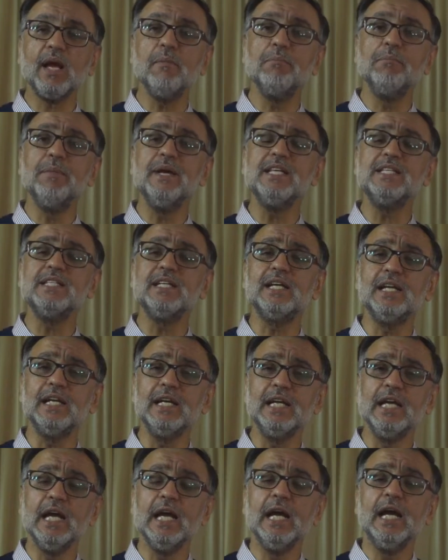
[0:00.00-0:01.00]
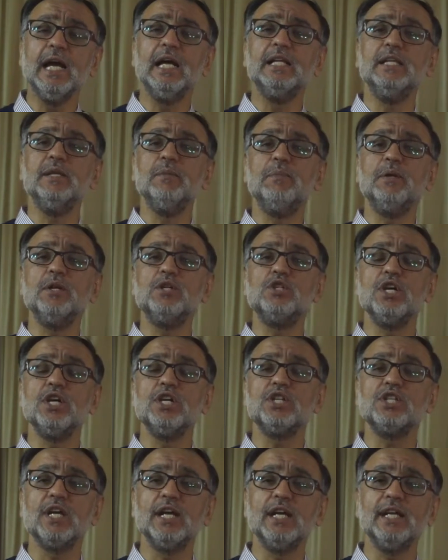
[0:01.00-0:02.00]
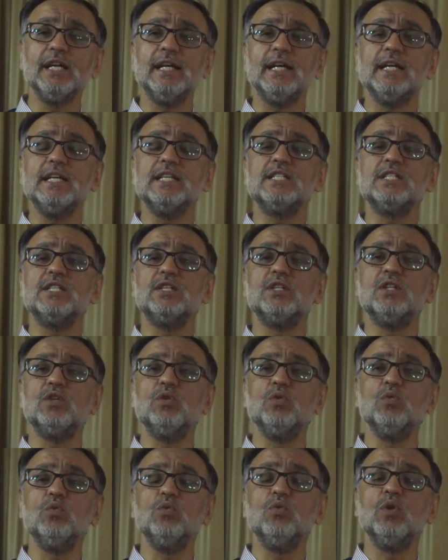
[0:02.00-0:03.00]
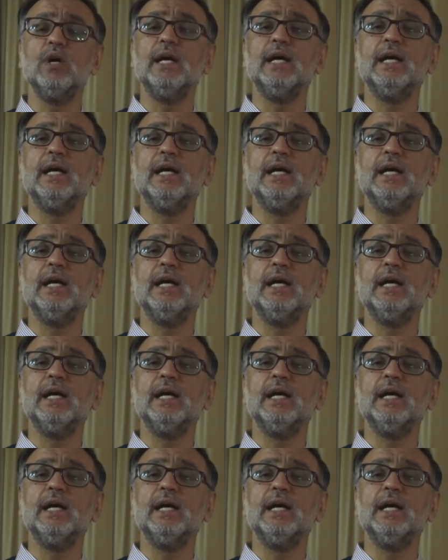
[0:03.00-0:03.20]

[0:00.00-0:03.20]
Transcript: Basically, depreciation is to